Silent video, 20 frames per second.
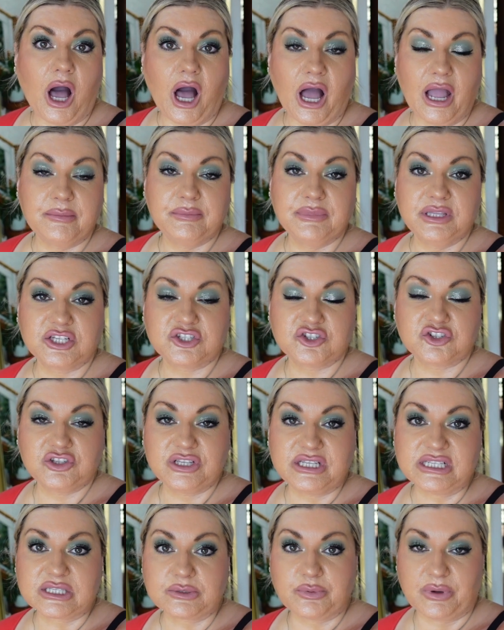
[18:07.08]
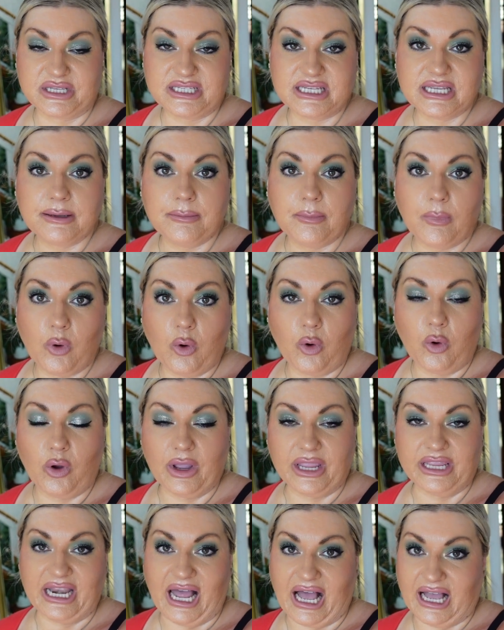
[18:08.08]
I'm literally sweating
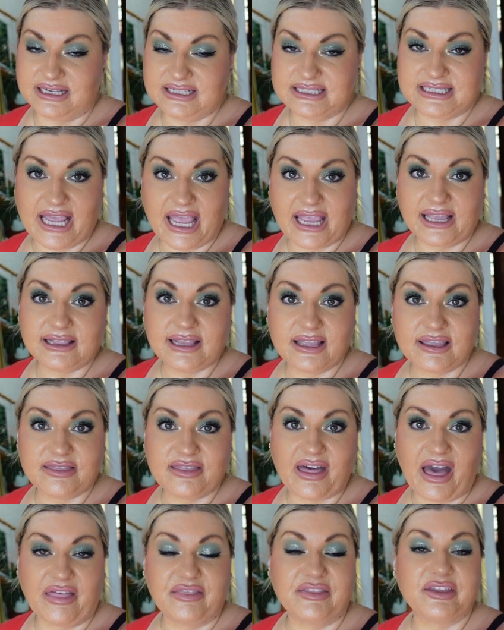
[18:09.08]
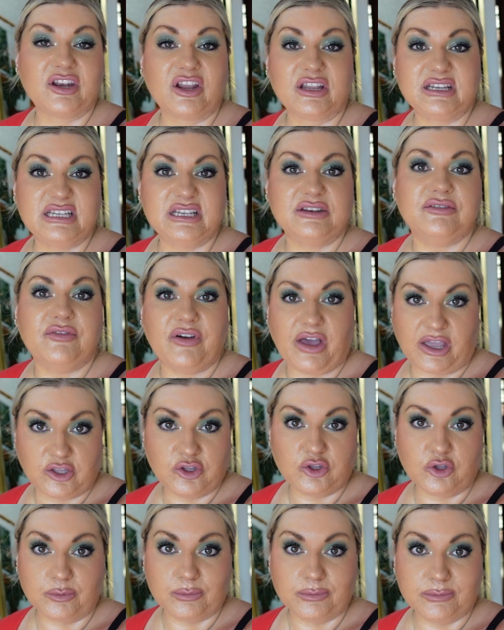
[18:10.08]
more in untangling that than I did
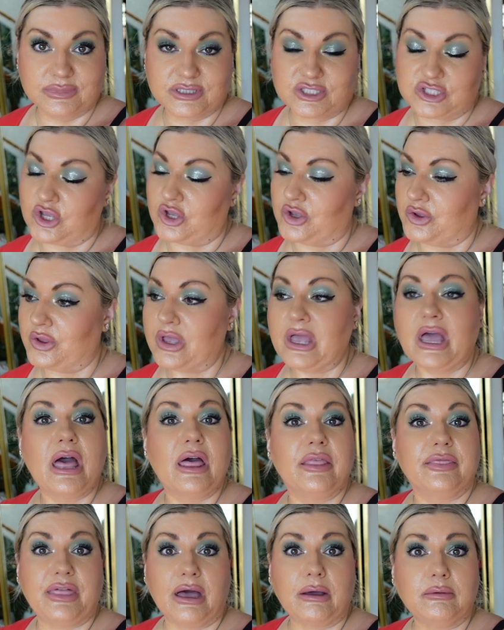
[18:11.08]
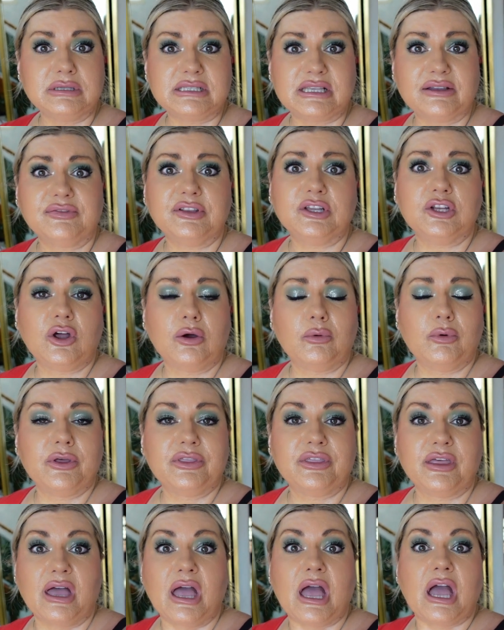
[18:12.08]
vacuum, so that was definitely not
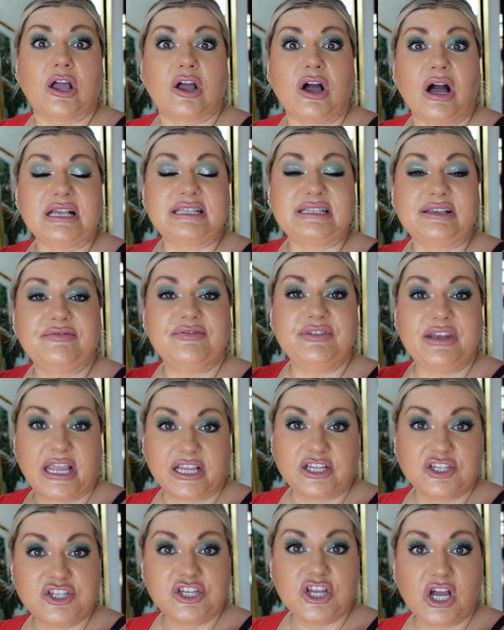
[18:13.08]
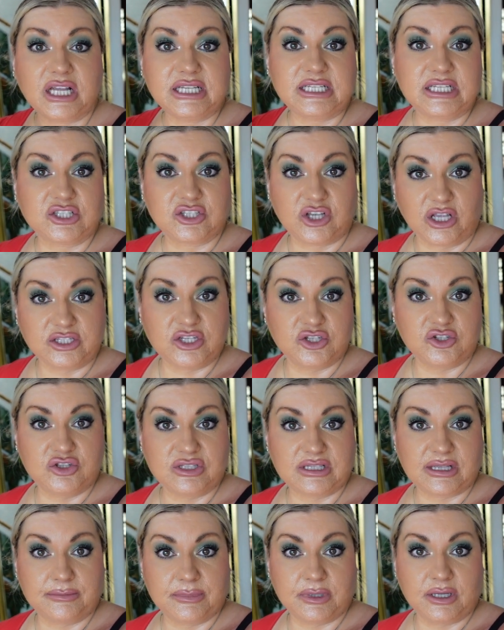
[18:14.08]
worth it. Guys, if next year I decide to do
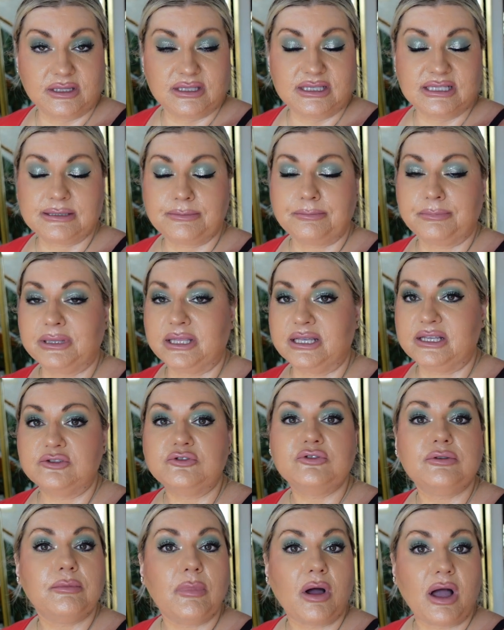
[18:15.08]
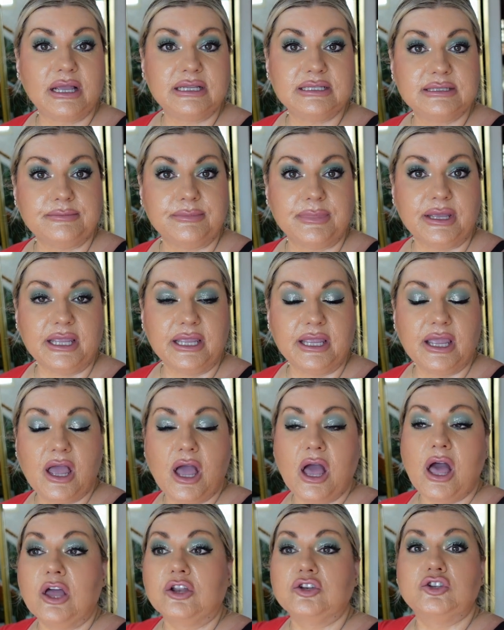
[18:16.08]
something like this, please remind me
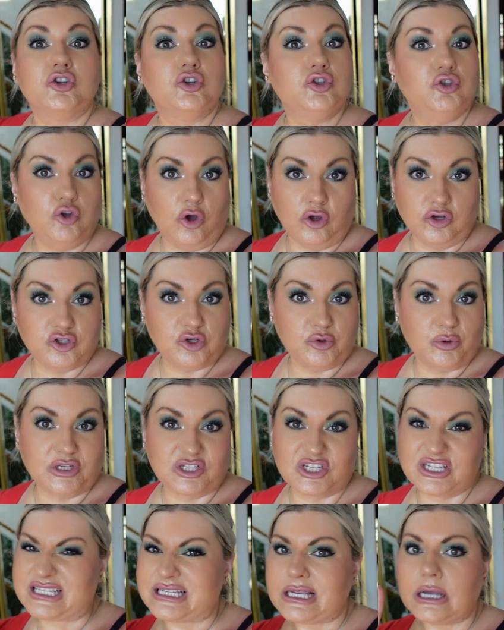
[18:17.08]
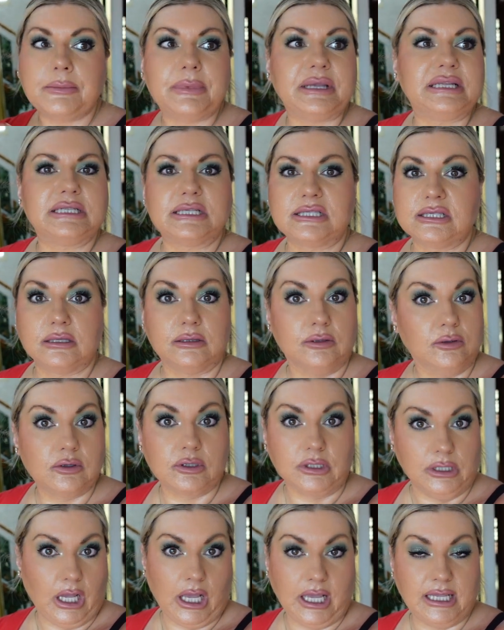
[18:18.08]
to not do it. Just tell me it doesn't
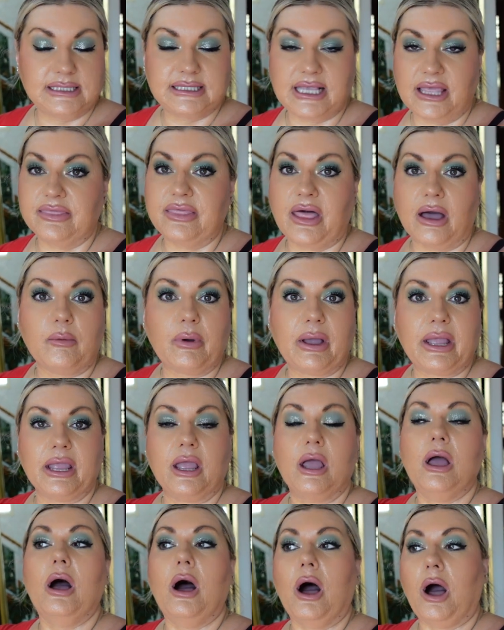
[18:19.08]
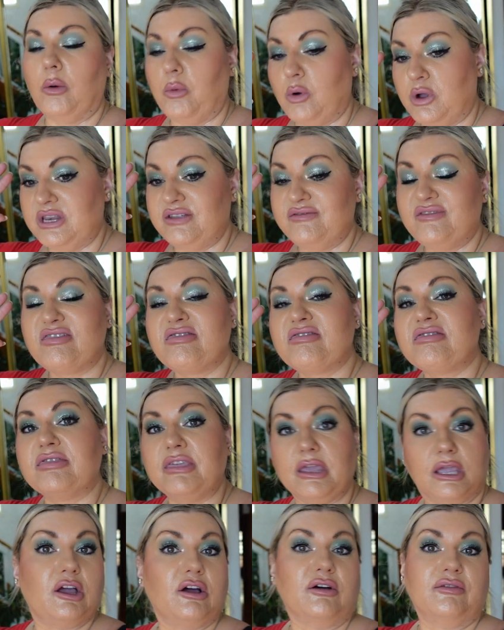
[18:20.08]
look nice, and that way I won't even
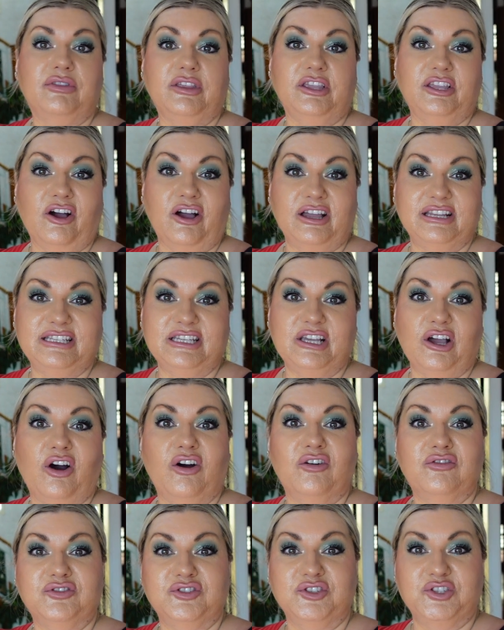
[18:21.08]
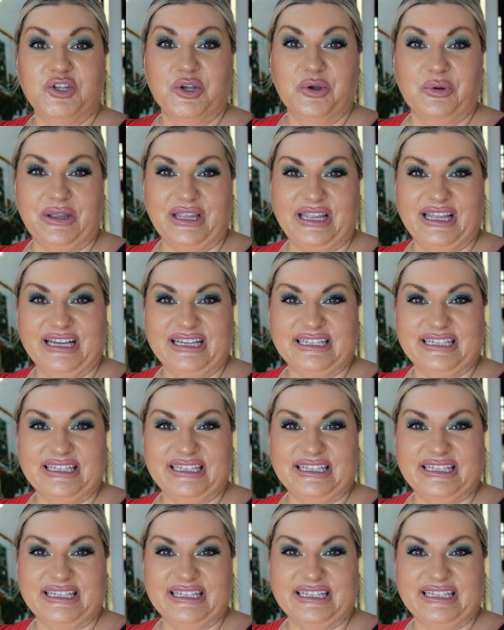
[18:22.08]
think of the idea of doing